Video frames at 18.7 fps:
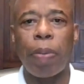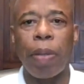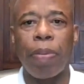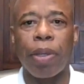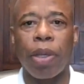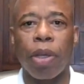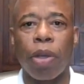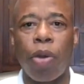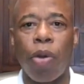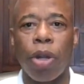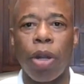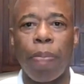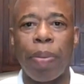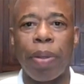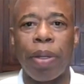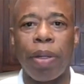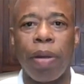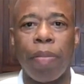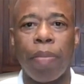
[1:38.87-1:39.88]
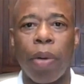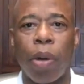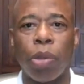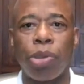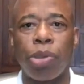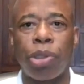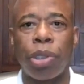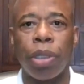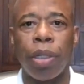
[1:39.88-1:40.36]
people get caught up in the
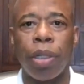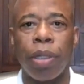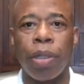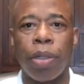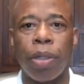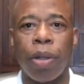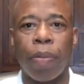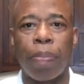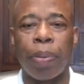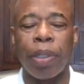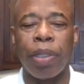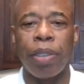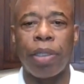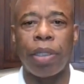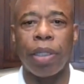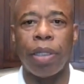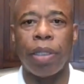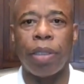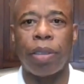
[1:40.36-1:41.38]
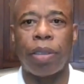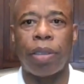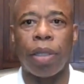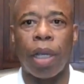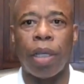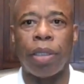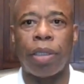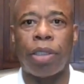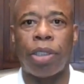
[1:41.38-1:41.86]
emotion. You know, policing
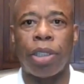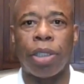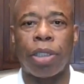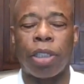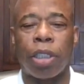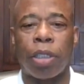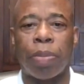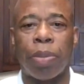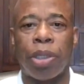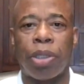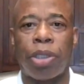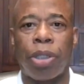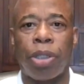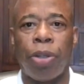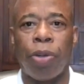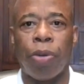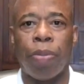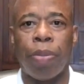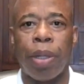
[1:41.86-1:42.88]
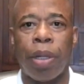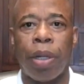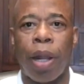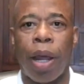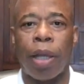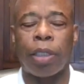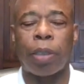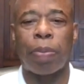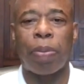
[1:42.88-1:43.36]
is just as much human
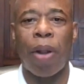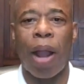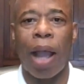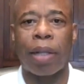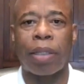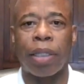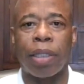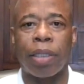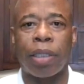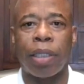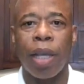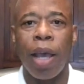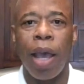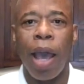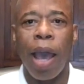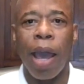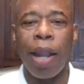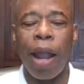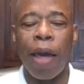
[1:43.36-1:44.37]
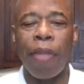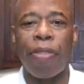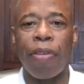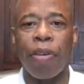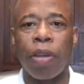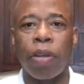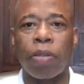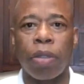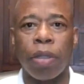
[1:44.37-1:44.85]
as practice. And I
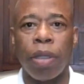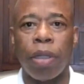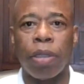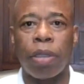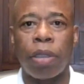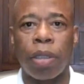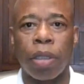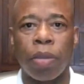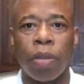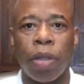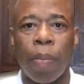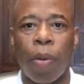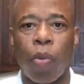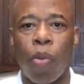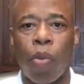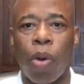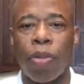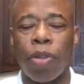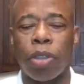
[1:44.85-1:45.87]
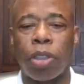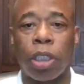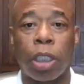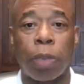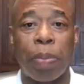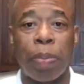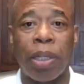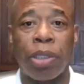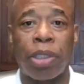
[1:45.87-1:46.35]
think these, number one, the
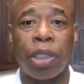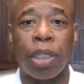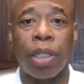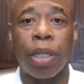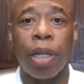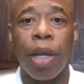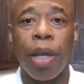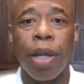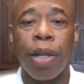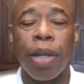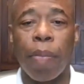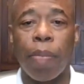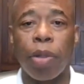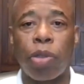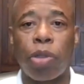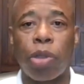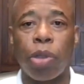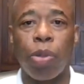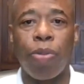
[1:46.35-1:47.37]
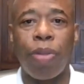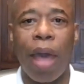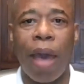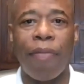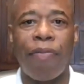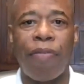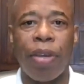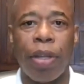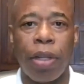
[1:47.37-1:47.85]
suspension. Number two,
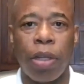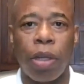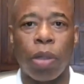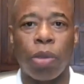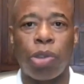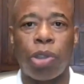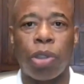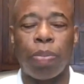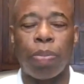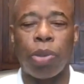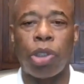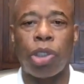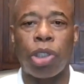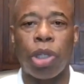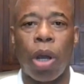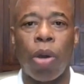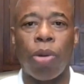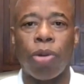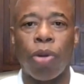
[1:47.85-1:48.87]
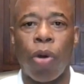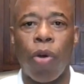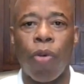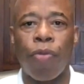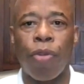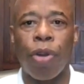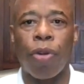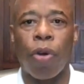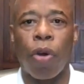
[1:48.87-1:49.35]
that video should be shown
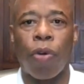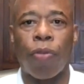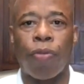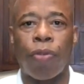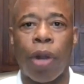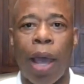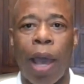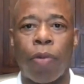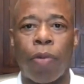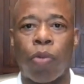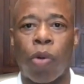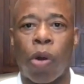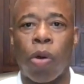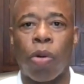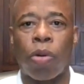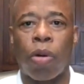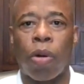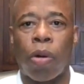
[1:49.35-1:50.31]
over and over at roll